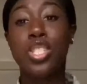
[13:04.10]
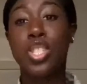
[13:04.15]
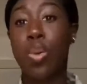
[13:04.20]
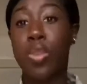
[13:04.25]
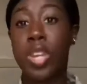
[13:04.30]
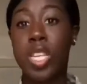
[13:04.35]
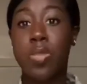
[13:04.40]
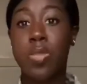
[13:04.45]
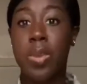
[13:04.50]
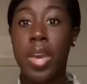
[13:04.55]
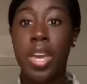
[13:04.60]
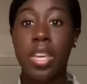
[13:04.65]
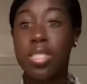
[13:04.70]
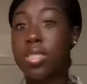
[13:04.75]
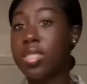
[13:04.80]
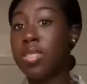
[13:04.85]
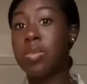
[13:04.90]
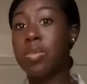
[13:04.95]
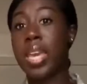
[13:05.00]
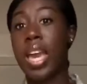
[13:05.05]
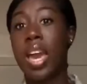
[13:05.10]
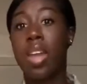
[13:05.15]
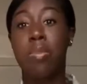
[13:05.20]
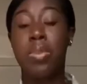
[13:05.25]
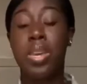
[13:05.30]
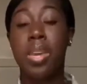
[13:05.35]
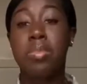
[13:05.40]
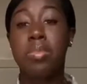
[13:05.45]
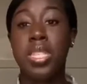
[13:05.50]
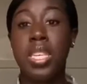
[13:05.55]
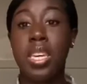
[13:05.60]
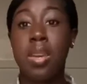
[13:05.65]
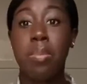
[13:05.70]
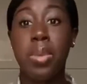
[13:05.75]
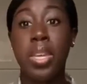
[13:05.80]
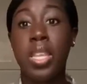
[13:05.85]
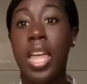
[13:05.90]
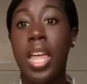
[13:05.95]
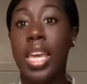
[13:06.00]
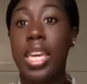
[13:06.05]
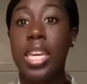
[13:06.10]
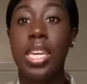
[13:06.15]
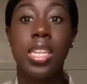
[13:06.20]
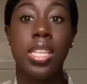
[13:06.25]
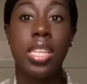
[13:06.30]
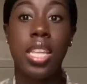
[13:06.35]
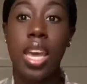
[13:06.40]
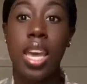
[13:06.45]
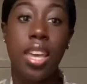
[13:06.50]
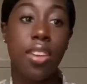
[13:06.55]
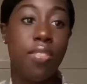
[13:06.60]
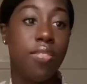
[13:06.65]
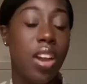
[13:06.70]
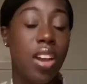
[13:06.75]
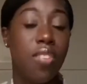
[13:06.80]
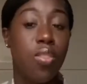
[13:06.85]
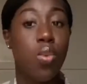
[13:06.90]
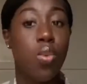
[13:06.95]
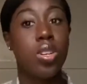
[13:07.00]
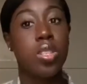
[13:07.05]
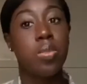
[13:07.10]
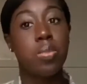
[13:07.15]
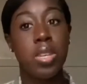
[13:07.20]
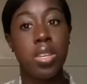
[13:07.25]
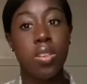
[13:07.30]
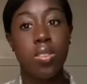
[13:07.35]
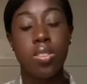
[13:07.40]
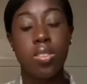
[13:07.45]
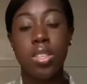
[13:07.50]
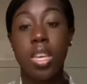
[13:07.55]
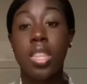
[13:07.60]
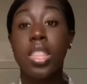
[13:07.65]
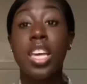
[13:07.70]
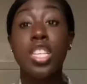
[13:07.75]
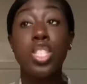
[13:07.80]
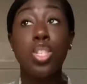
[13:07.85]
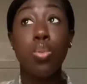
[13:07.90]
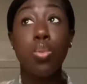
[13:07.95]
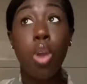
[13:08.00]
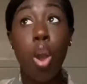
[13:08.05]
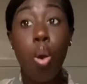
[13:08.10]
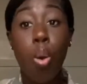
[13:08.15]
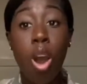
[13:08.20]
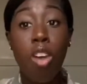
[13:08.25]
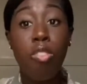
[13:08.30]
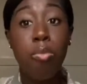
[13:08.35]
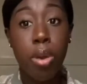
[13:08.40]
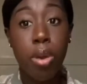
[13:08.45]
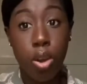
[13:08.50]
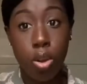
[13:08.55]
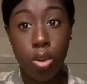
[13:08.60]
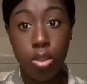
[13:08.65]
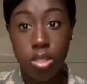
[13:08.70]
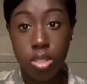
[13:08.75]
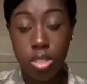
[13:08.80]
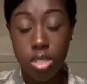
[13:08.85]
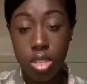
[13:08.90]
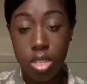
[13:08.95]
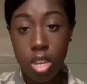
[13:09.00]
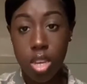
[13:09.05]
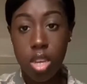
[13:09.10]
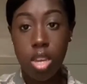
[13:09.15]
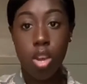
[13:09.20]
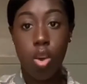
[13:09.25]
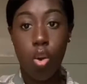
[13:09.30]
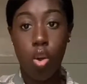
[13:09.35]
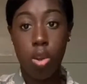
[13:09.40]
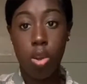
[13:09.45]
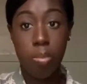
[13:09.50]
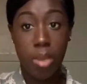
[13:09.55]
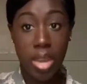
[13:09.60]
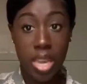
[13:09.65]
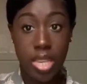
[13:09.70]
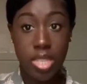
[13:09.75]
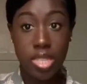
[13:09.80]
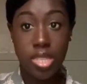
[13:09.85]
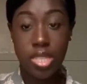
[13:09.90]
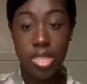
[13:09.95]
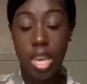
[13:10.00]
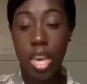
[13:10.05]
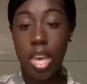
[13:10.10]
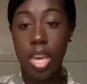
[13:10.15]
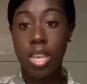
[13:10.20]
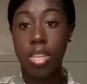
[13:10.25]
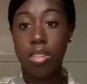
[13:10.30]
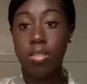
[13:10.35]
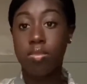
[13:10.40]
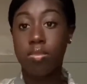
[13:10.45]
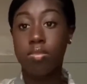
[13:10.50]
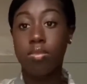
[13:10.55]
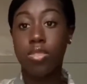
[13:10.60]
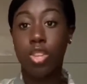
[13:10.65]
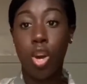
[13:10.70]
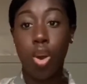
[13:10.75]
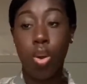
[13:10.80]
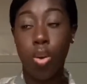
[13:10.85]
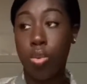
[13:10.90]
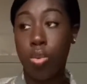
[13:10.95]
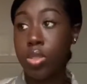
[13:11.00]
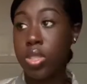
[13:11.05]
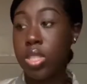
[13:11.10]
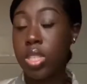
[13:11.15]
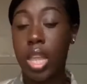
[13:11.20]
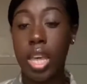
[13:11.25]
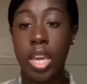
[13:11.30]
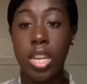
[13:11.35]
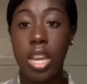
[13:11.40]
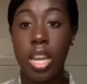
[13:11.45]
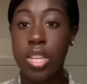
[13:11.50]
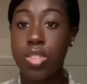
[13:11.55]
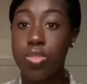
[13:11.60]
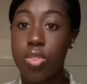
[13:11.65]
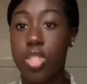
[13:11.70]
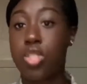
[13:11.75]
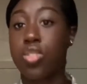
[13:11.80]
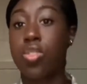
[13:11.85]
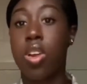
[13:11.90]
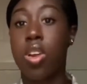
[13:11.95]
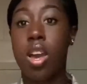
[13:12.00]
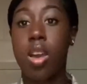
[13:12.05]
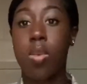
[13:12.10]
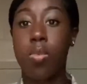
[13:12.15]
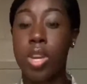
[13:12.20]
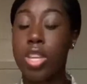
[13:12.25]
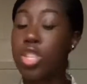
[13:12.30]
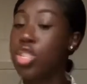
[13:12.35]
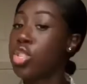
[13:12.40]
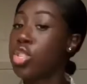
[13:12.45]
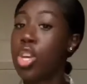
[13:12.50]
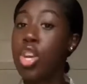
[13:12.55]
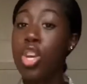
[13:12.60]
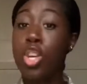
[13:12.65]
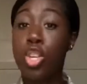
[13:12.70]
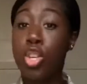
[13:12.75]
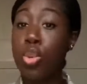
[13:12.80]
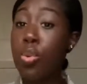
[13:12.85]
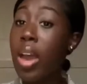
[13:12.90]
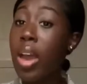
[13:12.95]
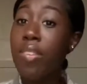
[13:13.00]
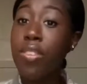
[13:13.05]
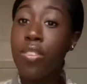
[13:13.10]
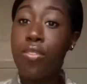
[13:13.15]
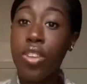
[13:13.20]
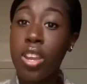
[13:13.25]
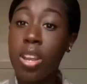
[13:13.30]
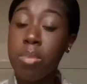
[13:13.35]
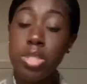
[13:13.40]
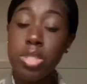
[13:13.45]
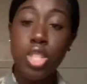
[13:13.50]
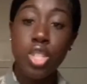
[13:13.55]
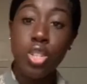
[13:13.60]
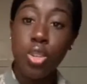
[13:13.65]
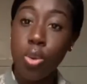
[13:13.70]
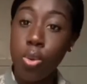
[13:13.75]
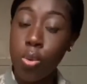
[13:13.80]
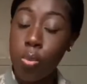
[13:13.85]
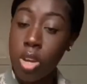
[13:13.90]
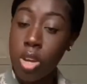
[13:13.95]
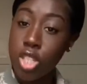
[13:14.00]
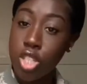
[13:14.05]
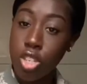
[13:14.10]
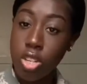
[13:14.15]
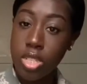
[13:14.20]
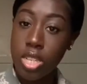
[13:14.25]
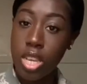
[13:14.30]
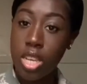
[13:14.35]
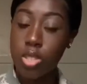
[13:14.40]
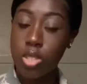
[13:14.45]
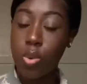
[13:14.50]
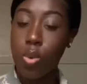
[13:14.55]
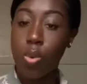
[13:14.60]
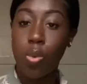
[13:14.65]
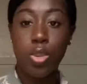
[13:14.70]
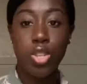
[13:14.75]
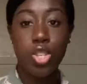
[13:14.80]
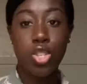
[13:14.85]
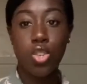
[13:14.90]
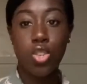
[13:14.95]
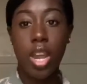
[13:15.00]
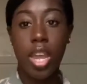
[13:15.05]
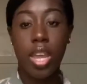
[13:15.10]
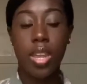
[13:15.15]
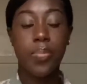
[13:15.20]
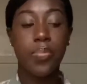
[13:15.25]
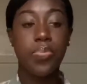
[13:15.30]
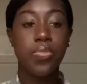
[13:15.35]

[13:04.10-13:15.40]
don't expect to be out of BMT and be like eating like five course meals. Unless you go off post, or base and go to like a nice restaurant, which you have the freedom to do once you're in tech school, which is great.